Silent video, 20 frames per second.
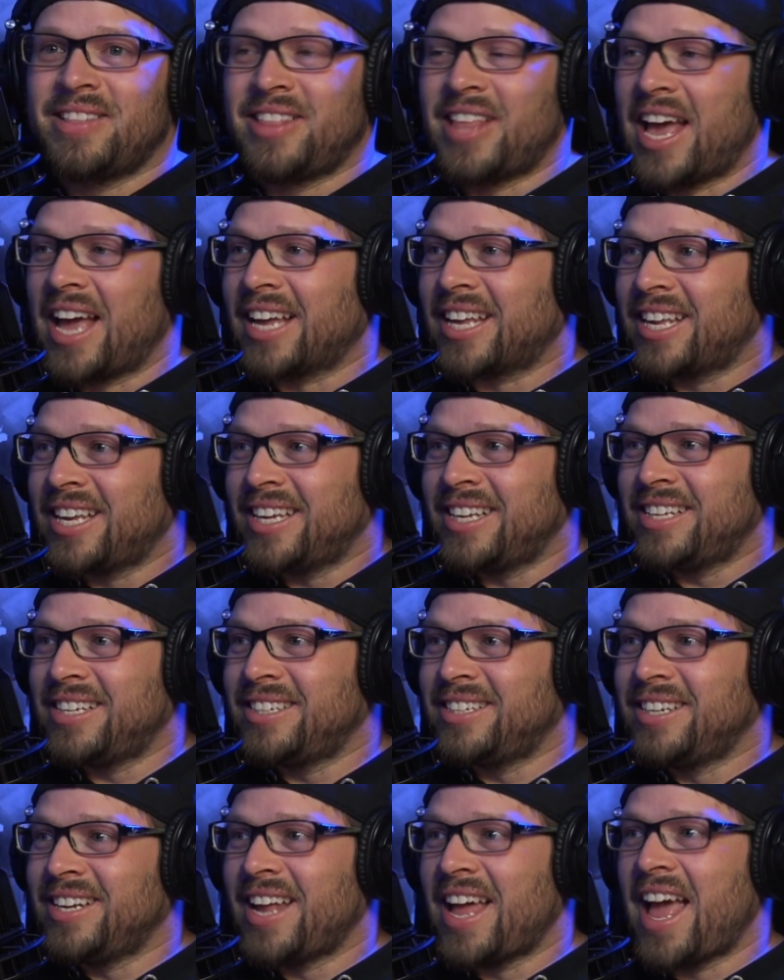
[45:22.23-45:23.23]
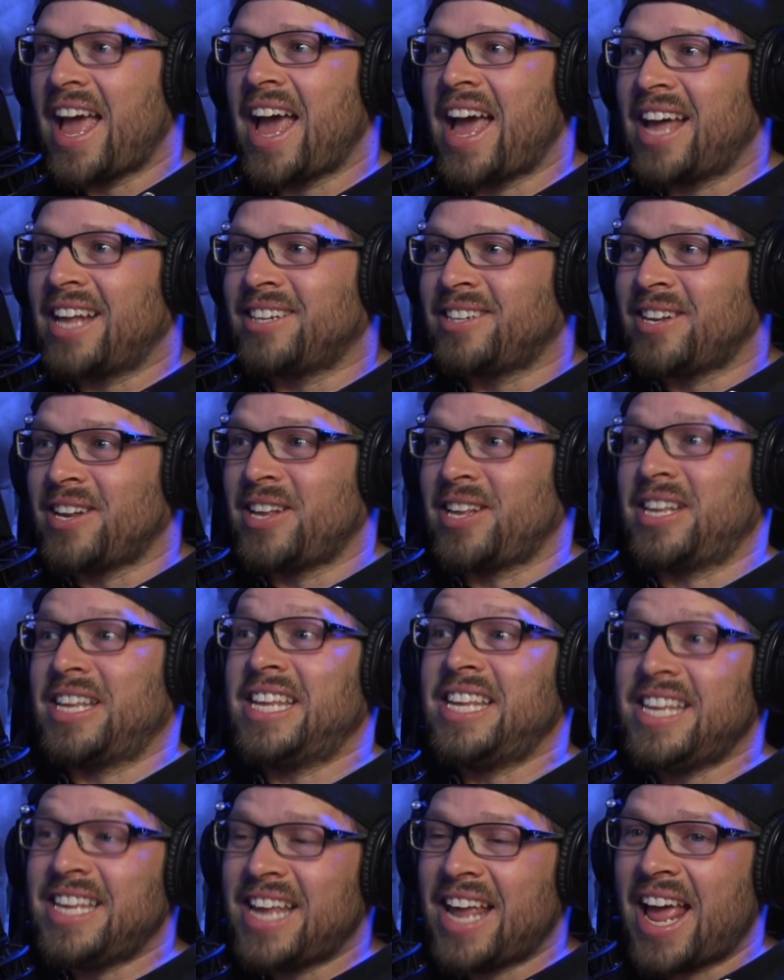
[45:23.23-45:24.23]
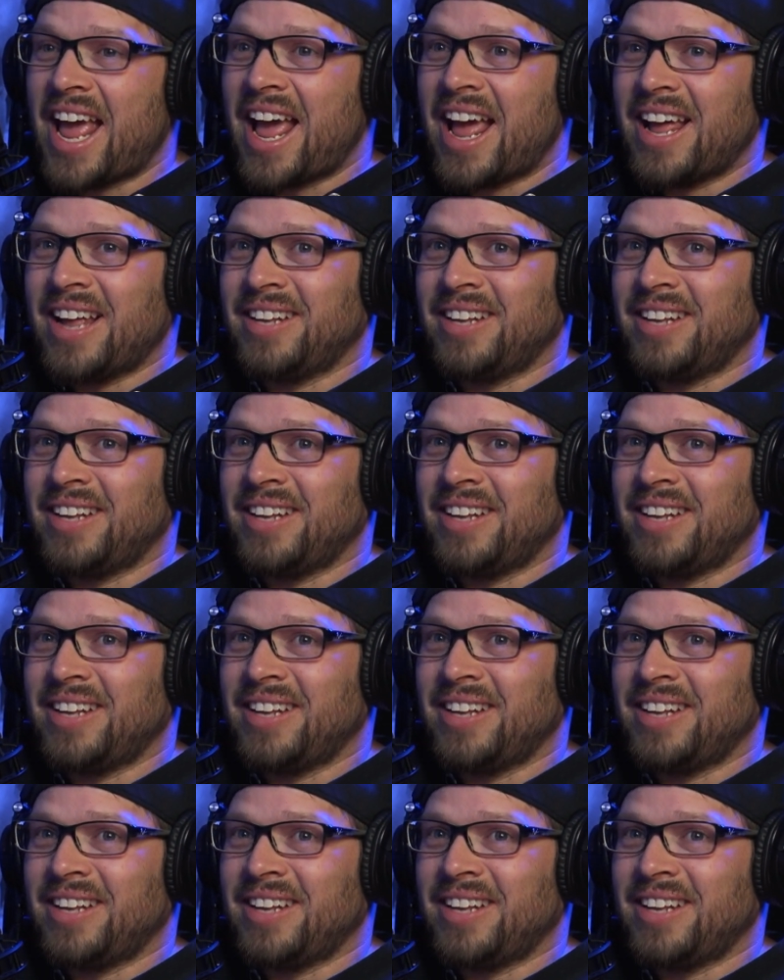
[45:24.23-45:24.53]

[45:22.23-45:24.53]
That kid he